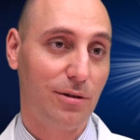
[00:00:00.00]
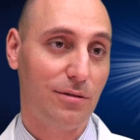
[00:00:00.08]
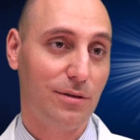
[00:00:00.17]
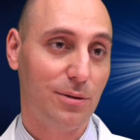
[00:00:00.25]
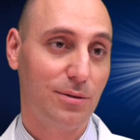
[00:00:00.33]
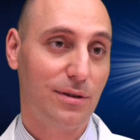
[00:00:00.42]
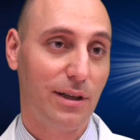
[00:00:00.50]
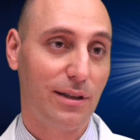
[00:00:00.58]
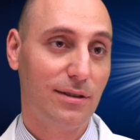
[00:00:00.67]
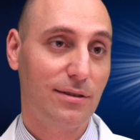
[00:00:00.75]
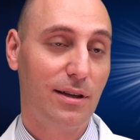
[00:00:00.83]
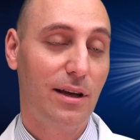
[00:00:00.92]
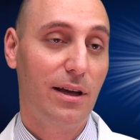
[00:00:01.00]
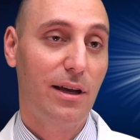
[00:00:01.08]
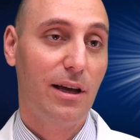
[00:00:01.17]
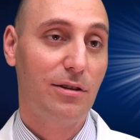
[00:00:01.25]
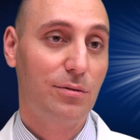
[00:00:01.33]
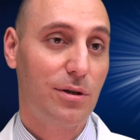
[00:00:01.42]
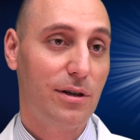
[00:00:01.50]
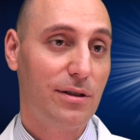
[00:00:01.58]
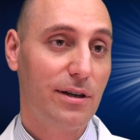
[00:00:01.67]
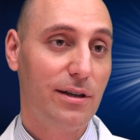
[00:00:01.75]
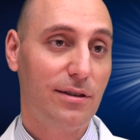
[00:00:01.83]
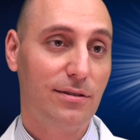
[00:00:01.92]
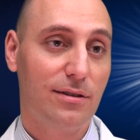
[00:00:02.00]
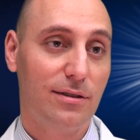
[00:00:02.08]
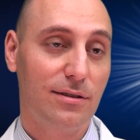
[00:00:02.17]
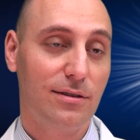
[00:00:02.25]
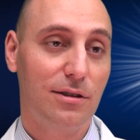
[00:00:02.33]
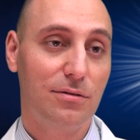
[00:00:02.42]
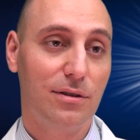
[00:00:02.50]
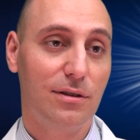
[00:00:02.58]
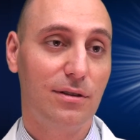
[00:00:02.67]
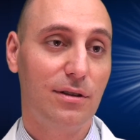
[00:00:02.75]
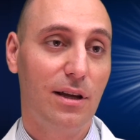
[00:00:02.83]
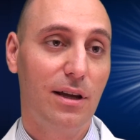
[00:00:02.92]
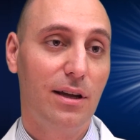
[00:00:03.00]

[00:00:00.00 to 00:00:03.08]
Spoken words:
all of those things. And for arthritis, there's different